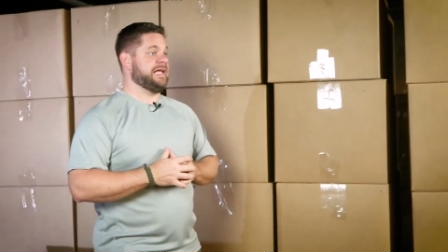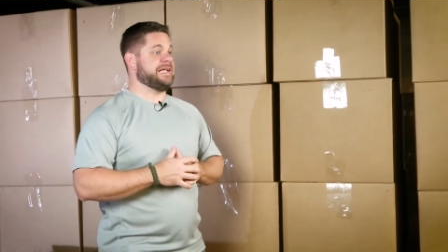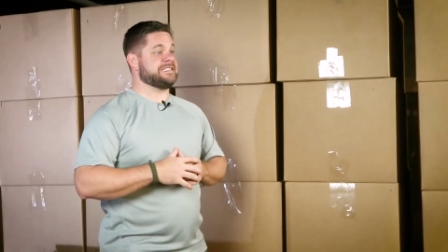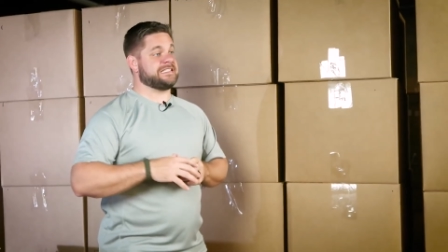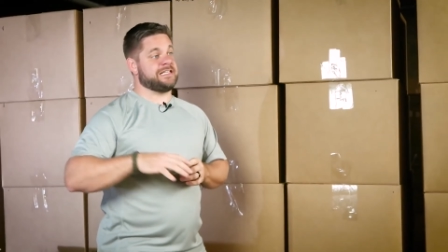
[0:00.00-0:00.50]

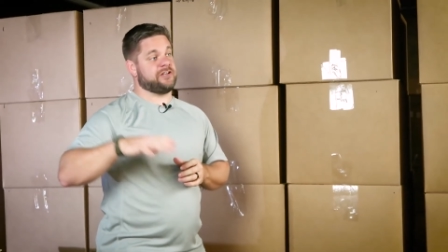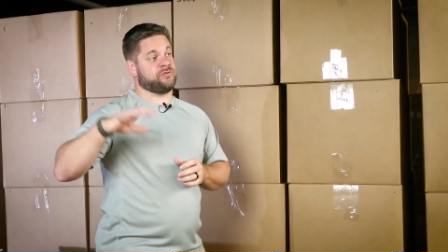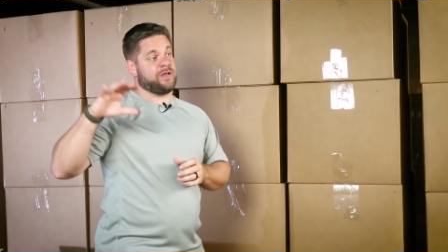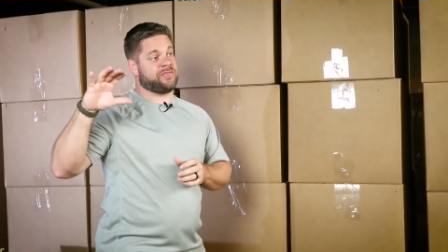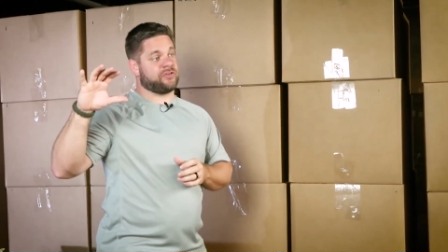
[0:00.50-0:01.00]
and send it
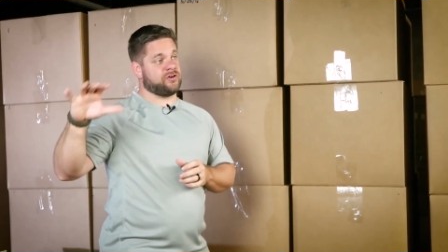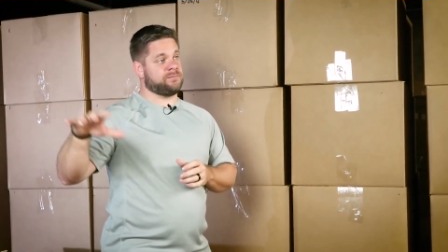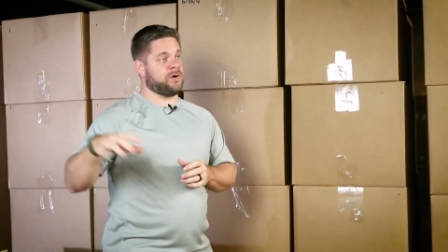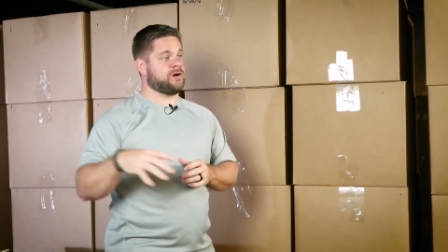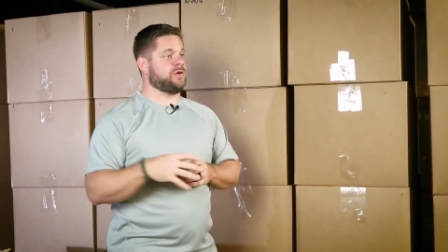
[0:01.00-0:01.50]
to a
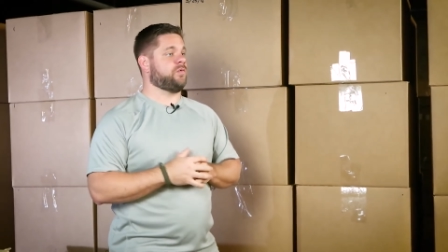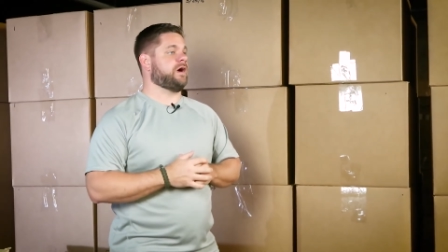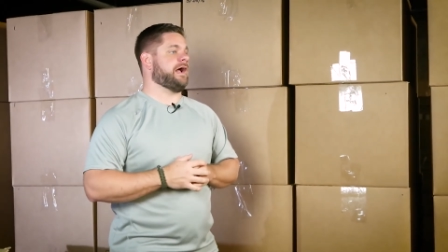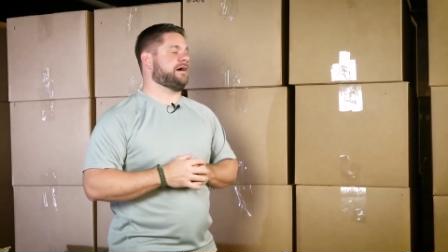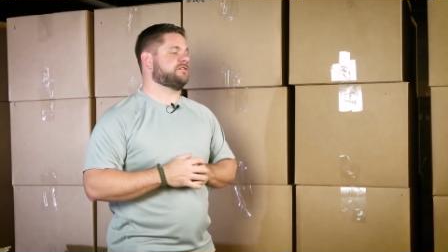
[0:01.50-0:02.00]
third party
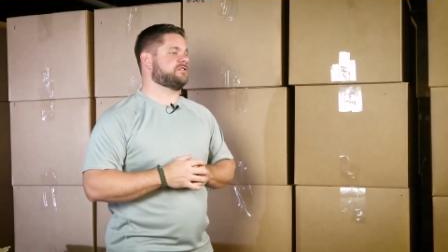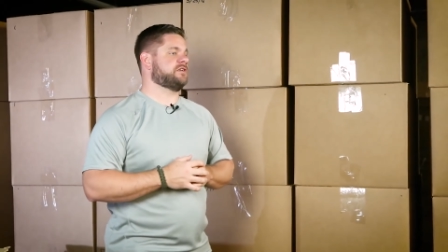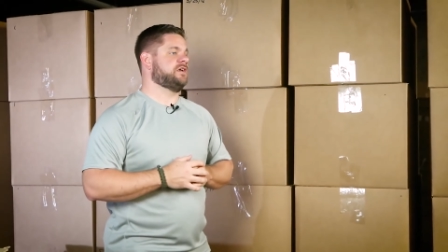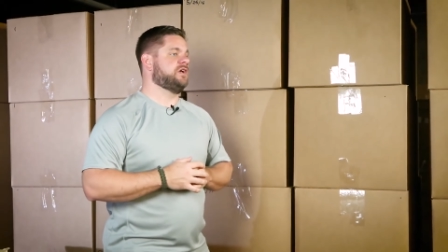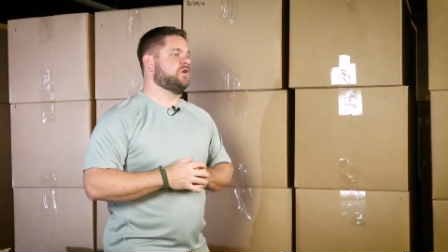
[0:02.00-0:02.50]
warehouse
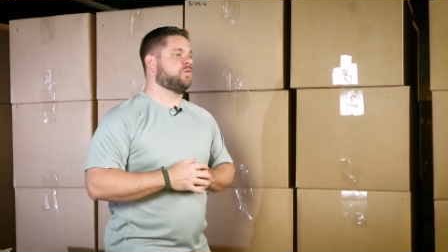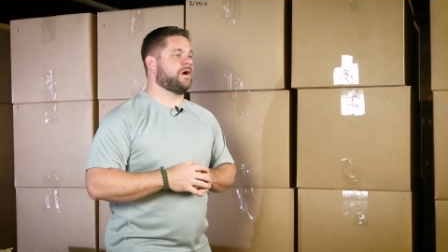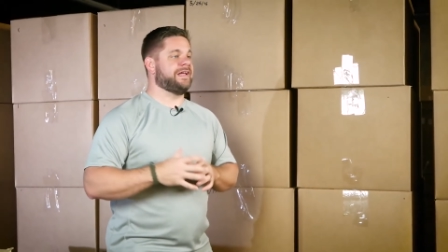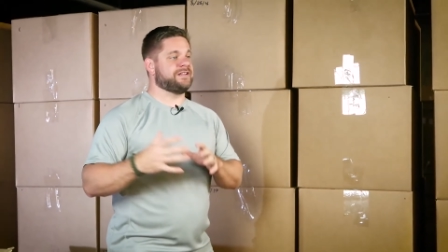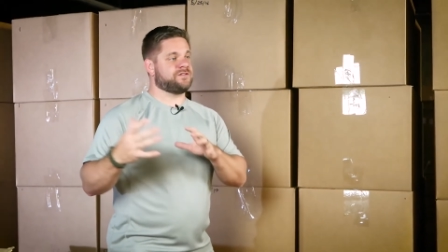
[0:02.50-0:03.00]

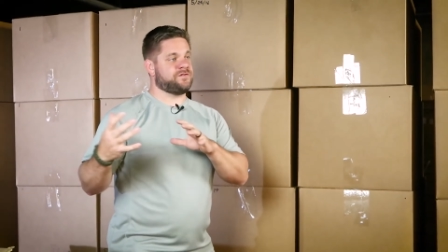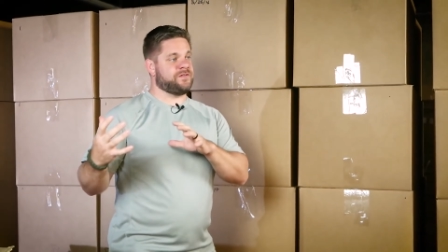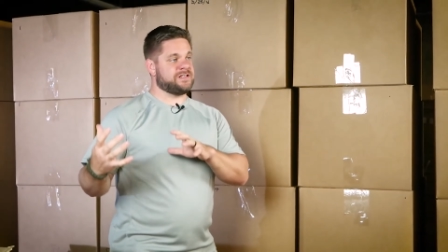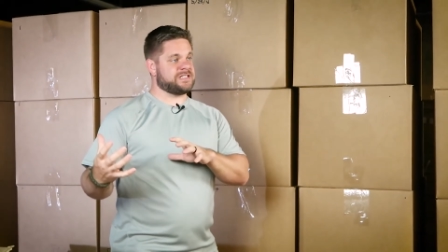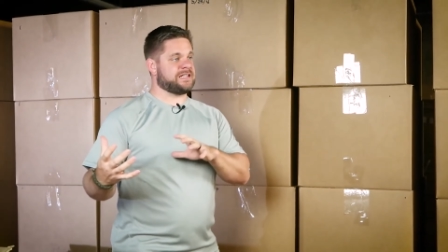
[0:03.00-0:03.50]
where it is
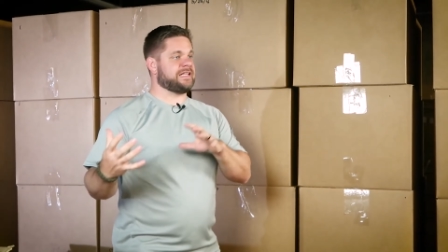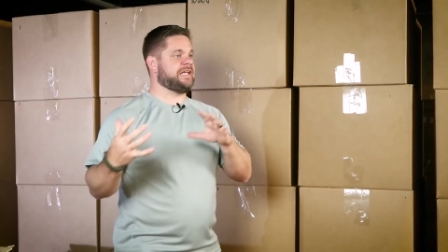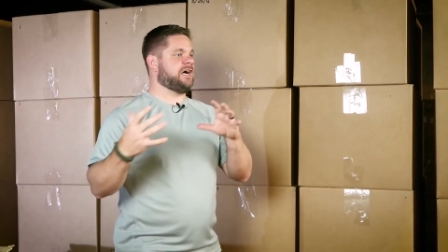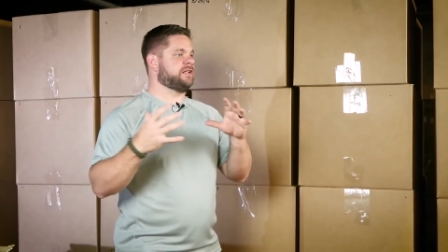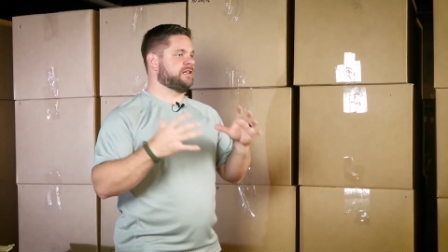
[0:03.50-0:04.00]

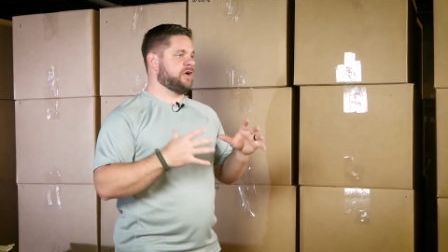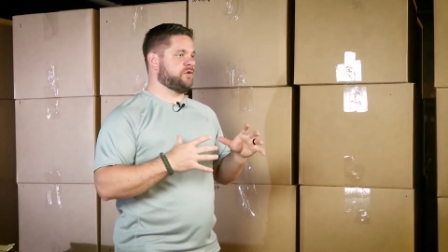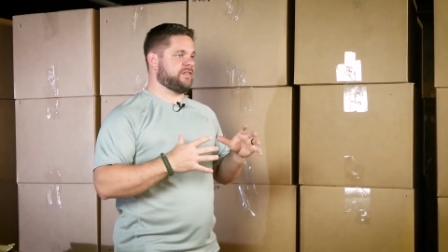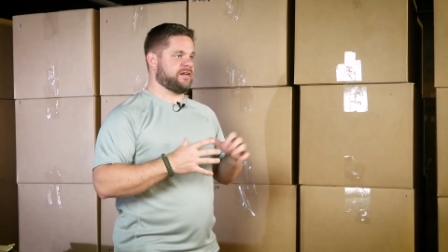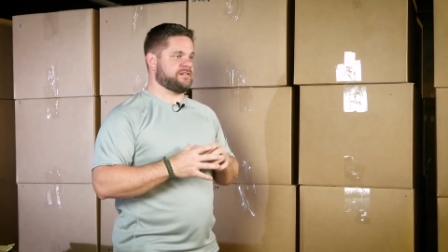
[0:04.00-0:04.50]
physically
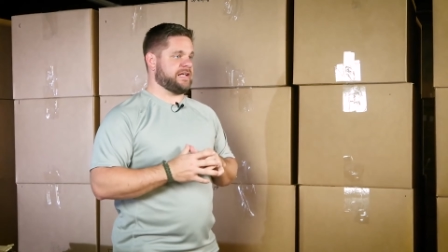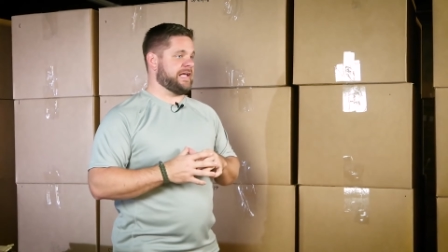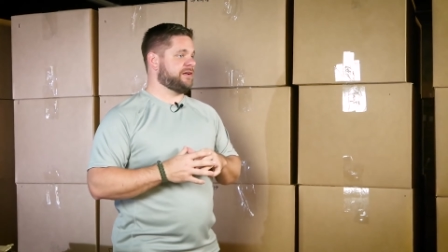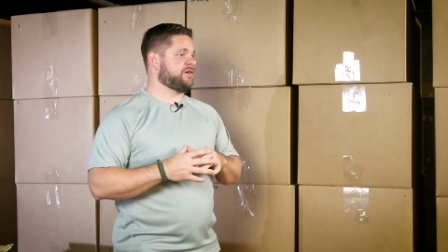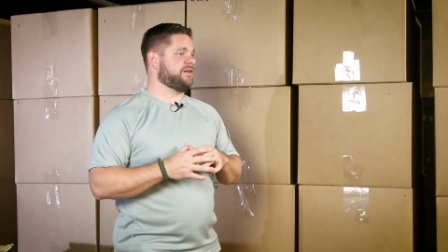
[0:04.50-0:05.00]
unloaded, the
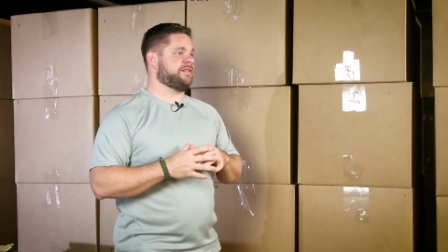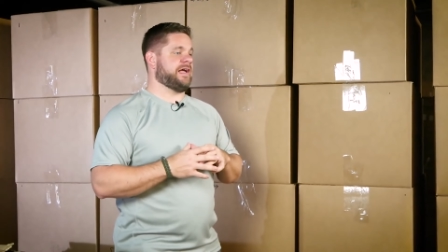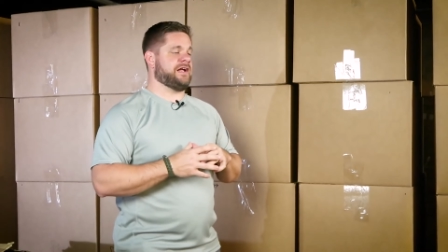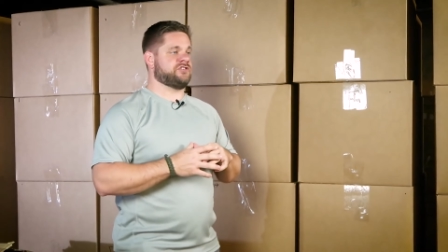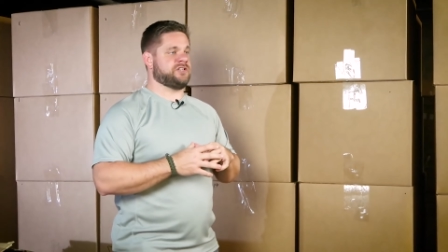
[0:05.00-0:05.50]
container,
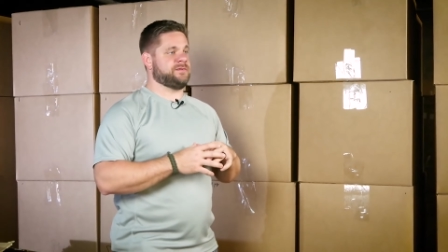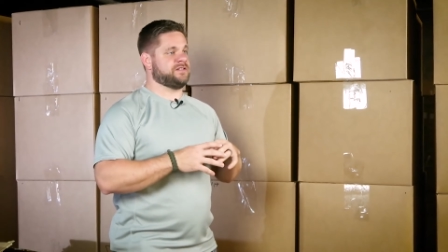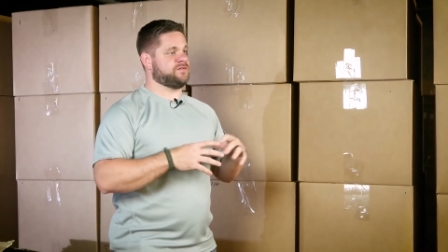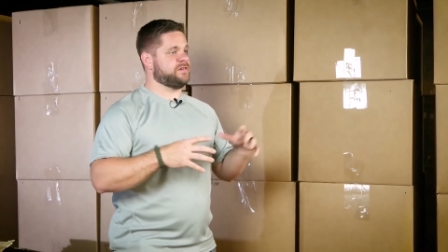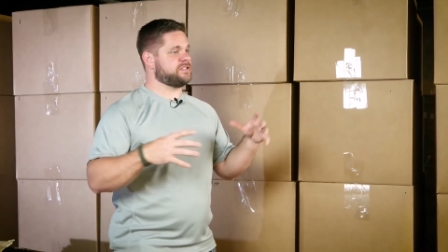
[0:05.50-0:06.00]
the air
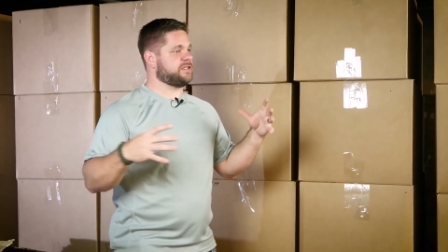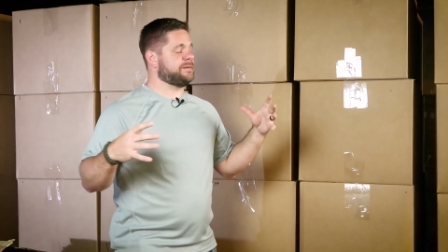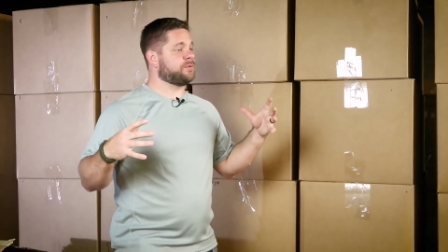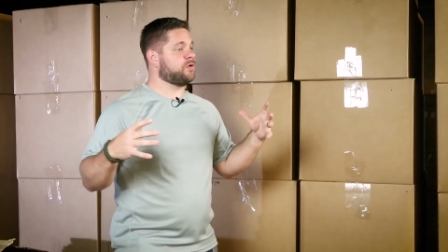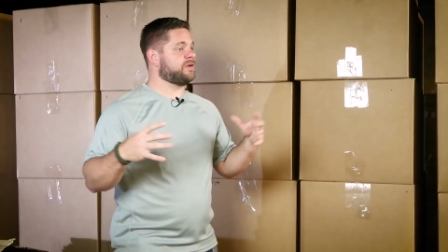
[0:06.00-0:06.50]
shipment is
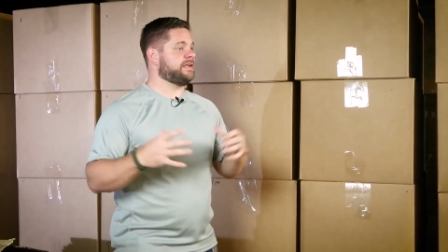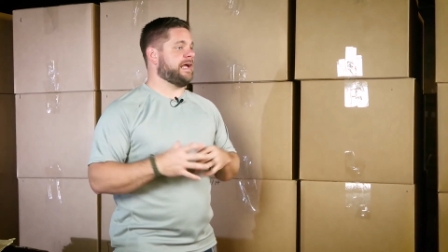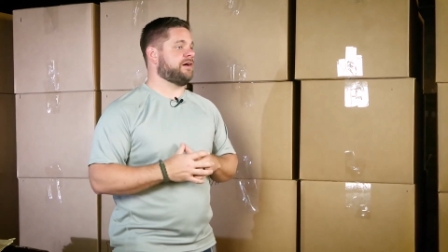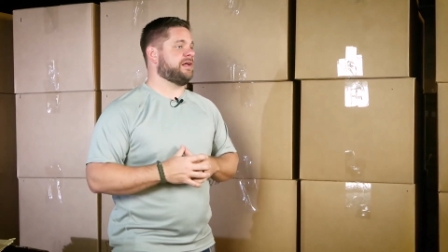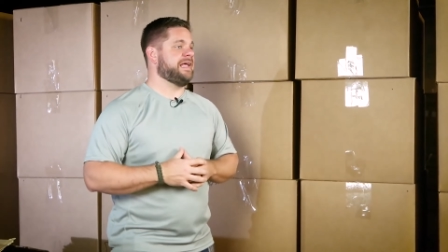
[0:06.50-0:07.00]
physically broken
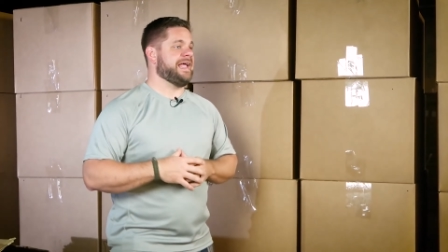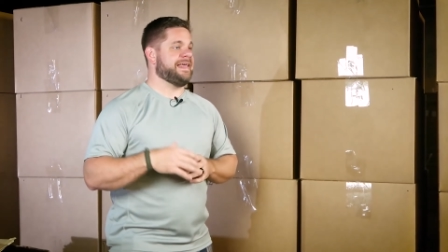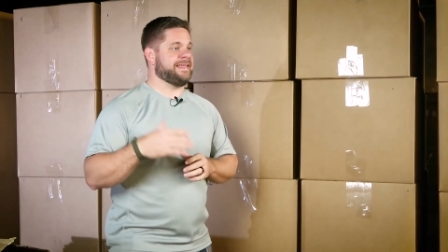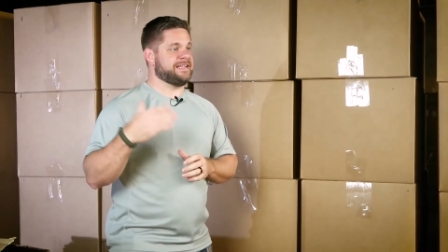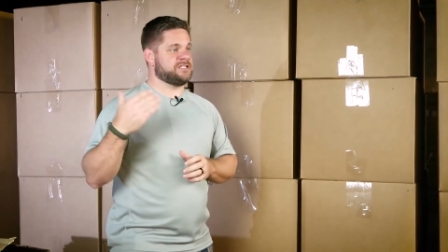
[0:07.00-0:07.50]
down,
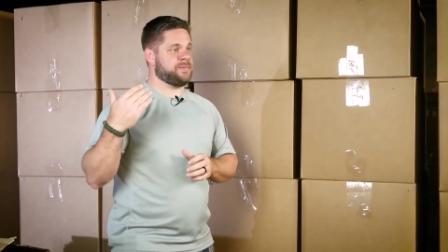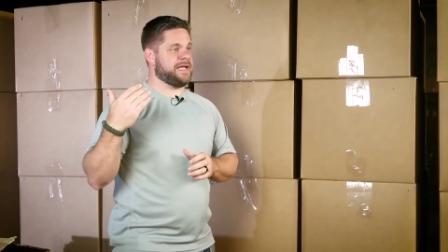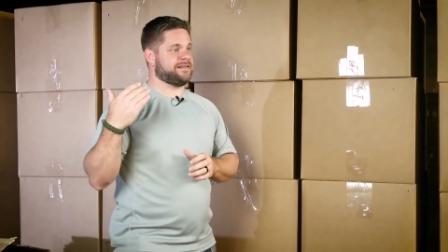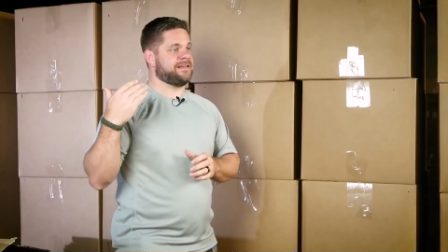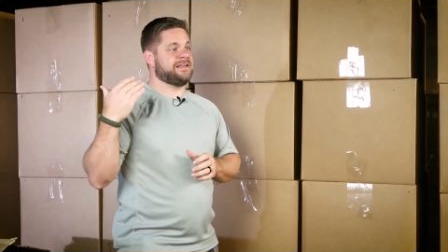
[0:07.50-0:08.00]
and they
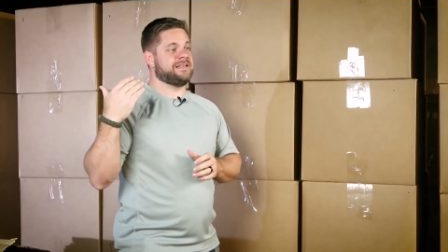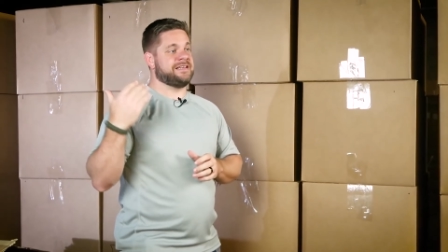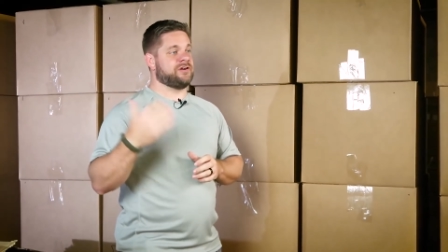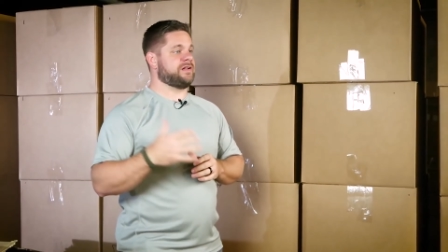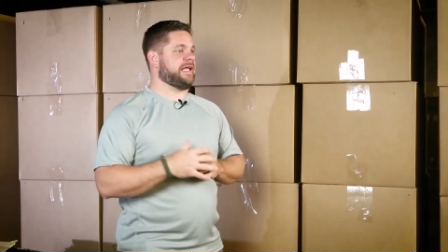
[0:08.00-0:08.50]
inspect
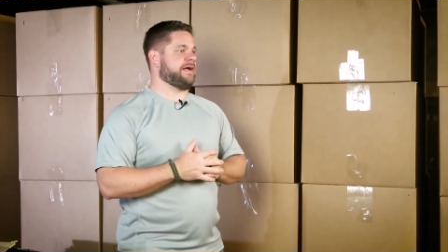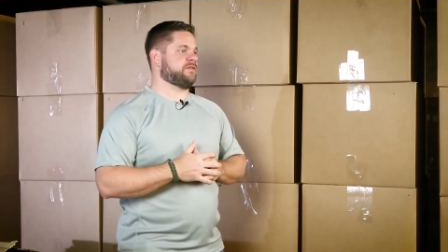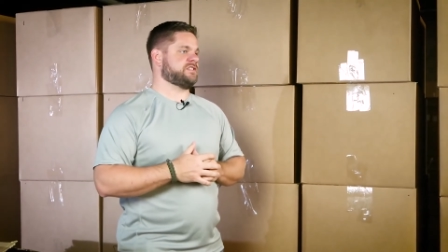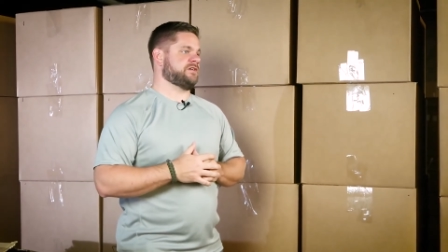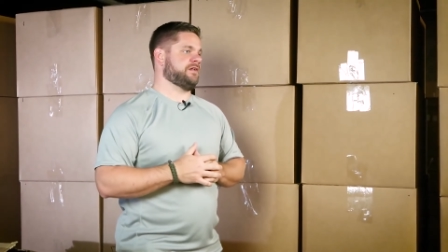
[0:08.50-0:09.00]
nearly
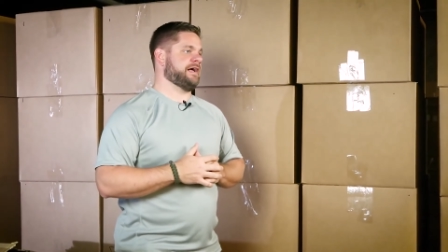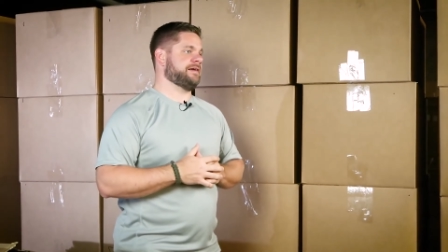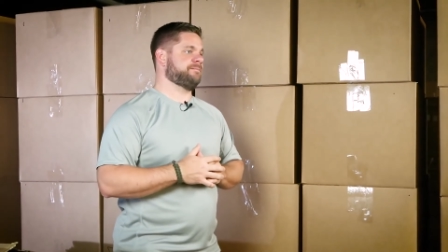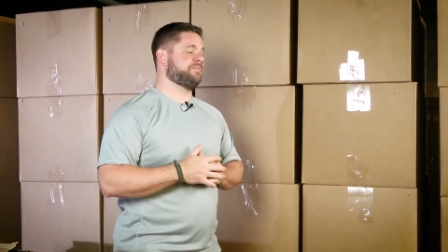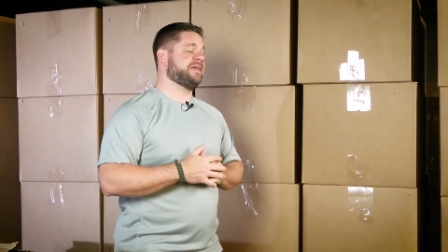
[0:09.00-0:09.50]
every single
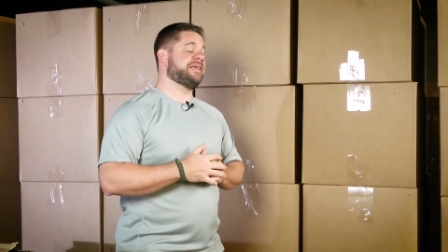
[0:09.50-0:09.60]
item.